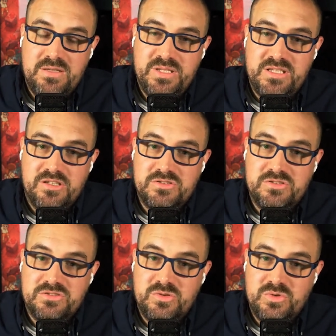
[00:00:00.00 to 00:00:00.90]

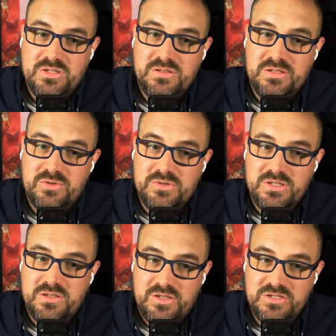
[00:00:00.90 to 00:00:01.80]
because you can
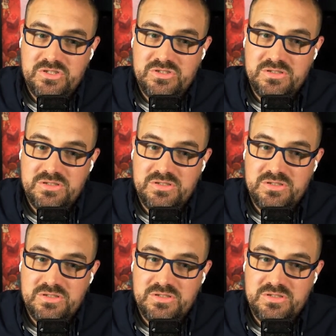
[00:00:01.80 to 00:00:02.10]
literally launch